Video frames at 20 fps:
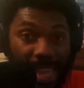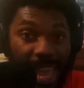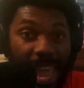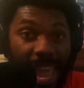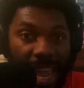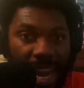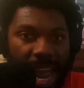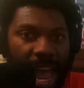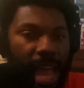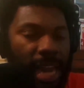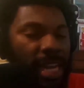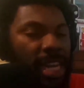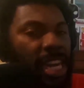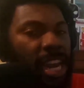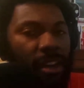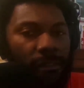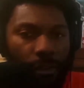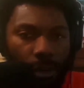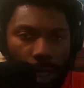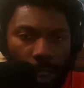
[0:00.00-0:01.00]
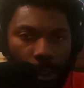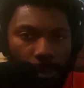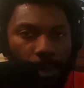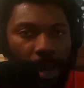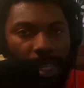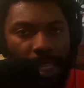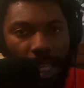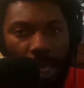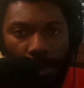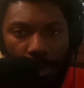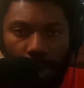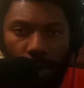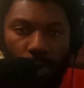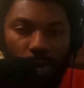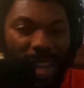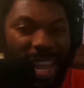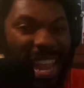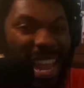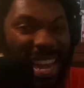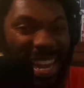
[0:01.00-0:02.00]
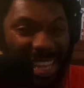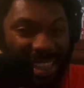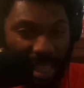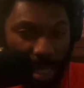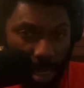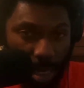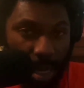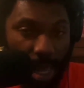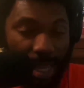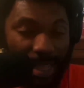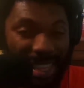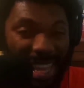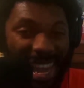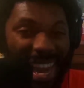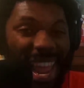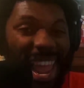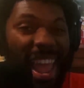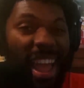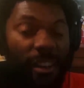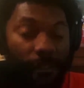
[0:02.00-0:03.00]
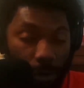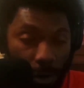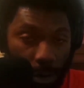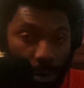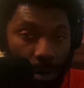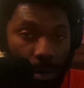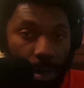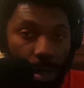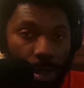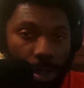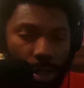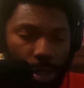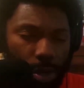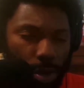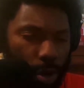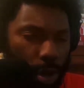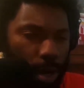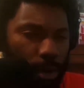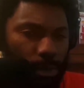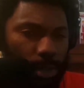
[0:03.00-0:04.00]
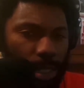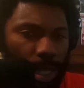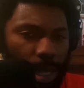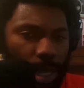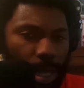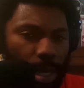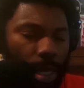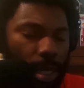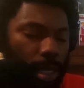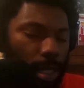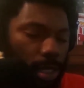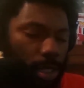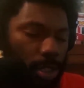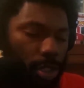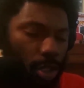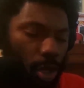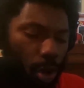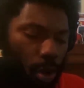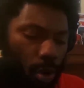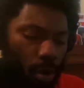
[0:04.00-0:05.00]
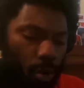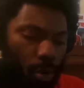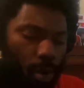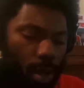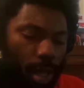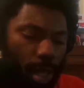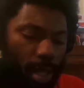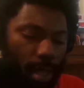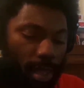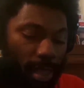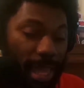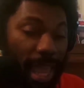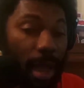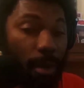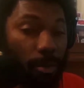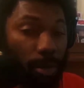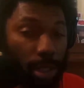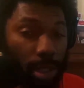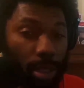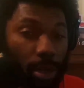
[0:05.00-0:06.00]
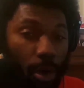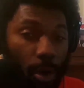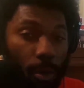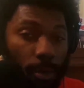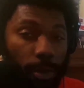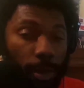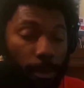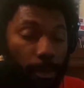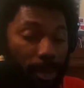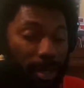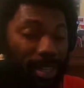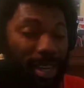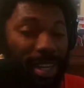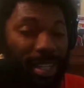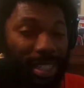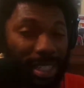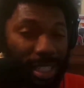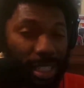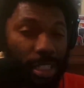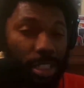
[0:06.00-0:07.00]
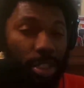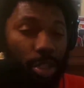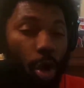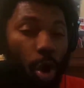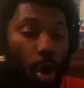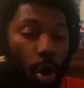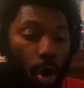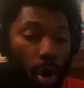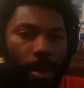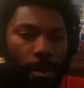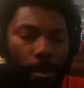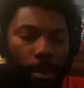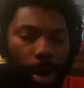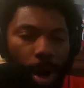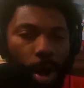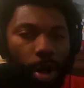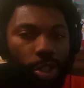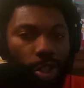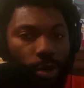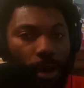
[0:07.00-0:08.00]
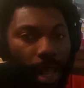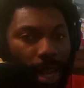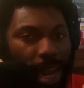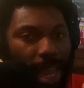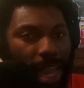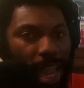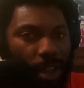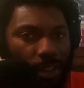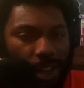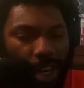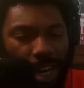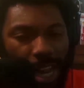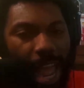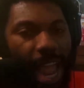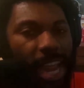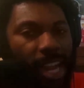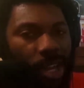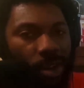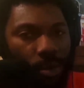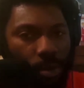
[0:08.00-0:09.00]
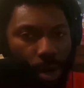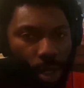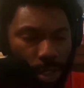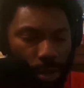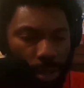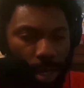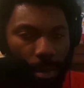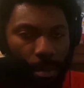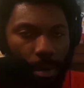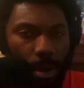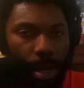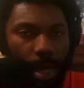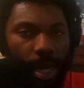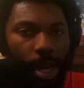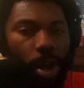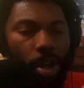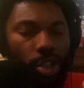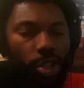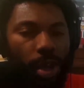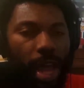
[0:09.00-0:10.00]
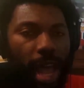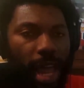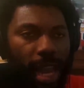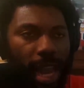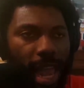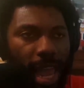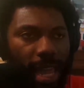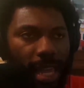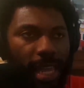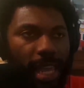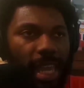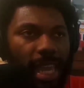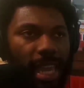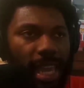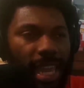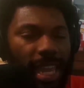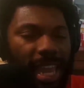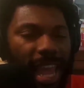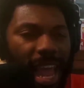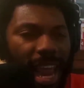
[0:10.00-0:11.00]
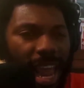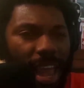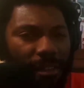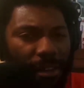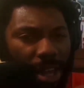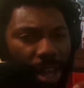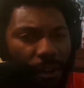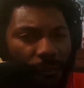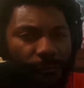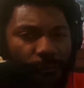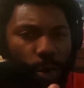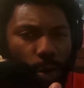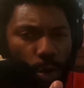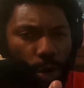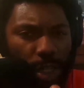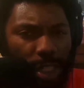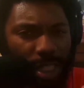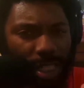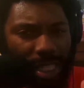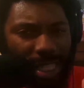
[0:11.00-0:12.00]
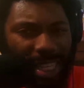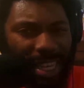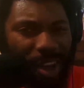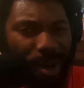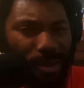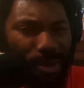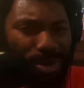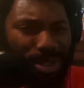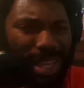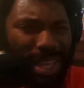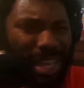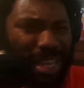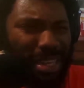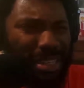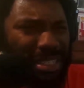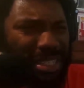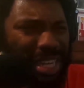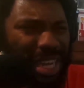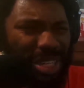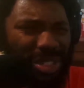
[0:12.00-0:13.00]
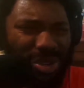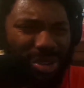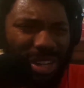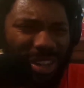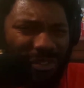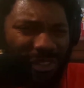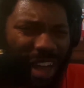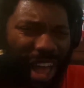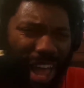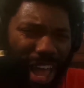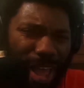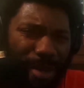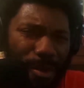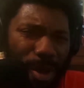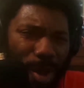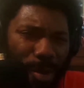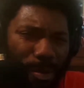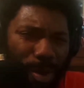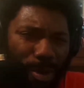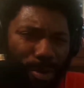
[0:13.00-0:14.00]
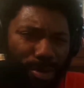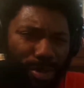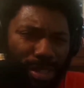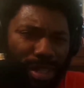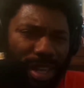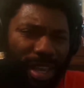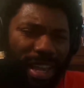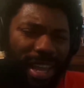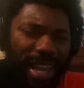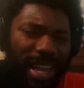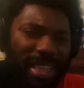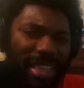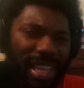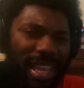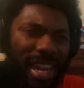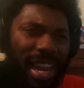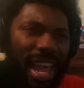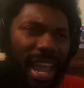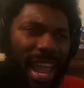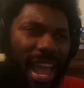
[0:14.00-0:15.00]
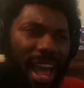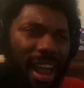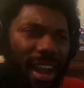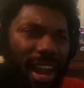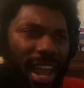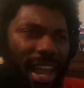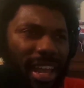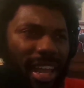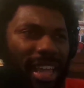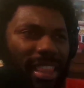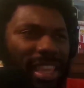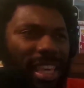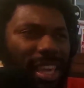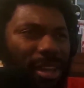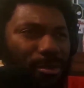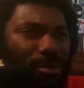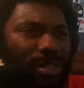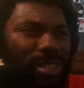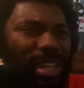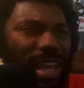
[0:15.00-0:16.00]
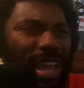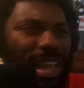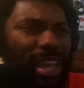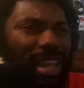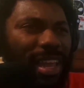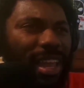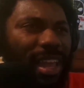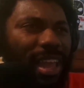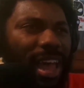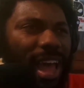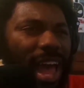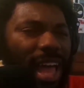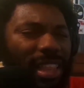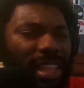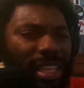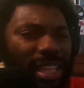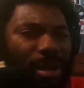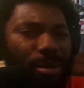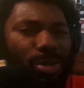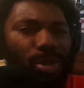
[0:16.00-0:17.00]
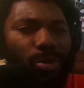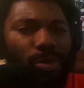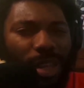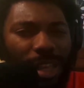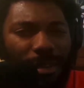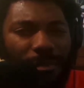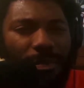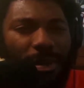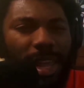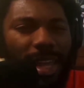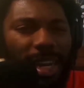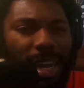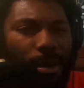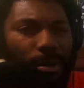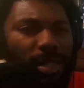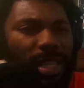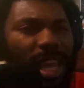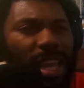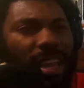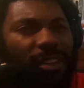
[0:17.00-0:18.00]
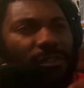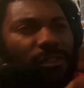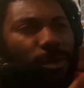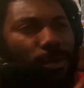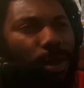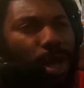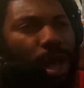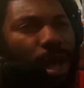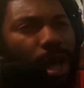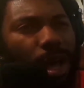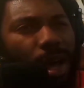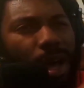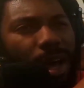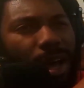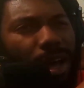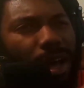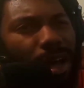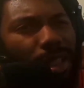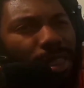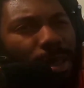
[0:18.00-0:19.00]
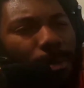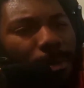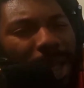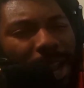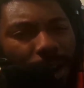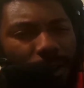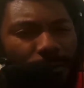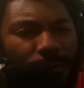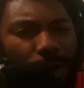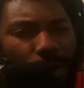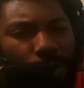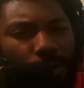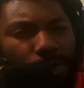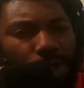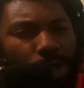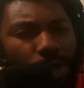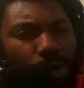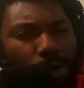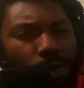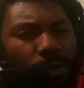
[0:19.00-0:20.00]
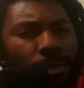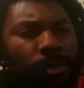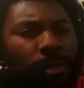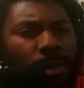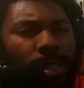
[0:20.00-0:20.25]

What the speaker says: that, I never expected him to do anything like that ever. You know what I'm saying? So that was dope. The production just is hard. But also, I like how the lighting was on that mug, and also how like it kind of had like a foresty, almost like a deserty vibe almost. And then like how like I think it was like, I think that was a weed plant that was hanging from the microphone too.